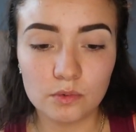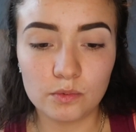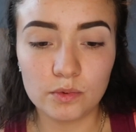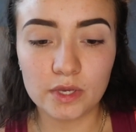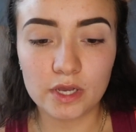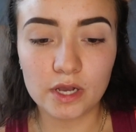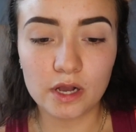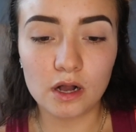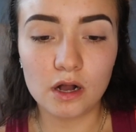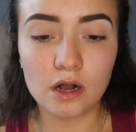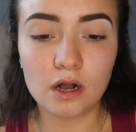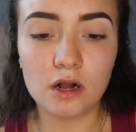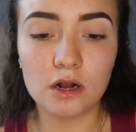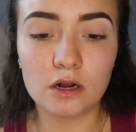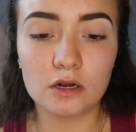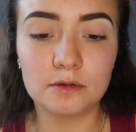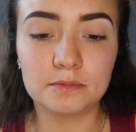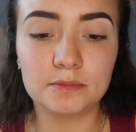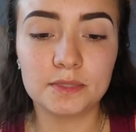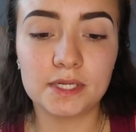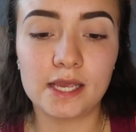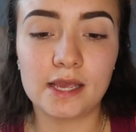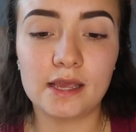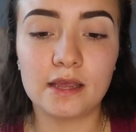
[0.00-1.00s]
we got
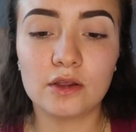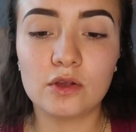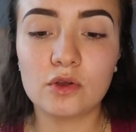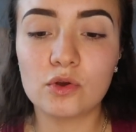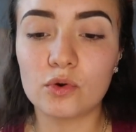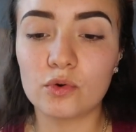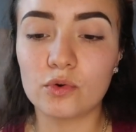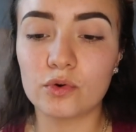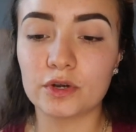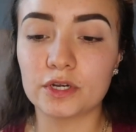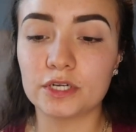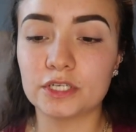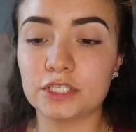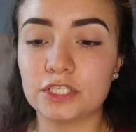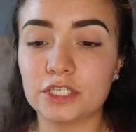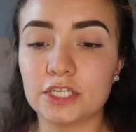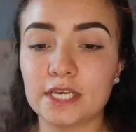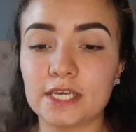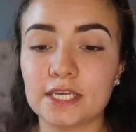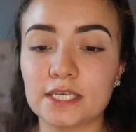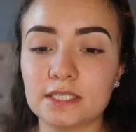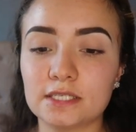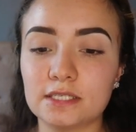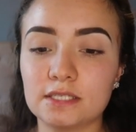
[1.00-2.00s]
Armed and
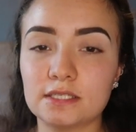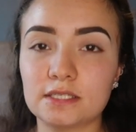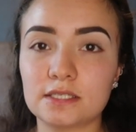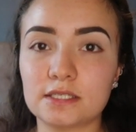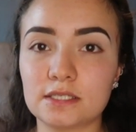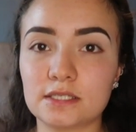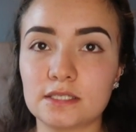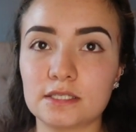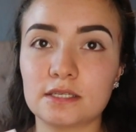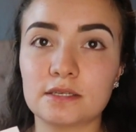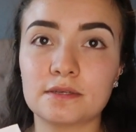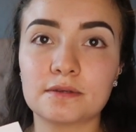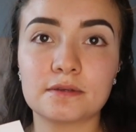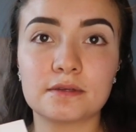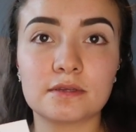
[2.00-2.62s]
Gorgeous.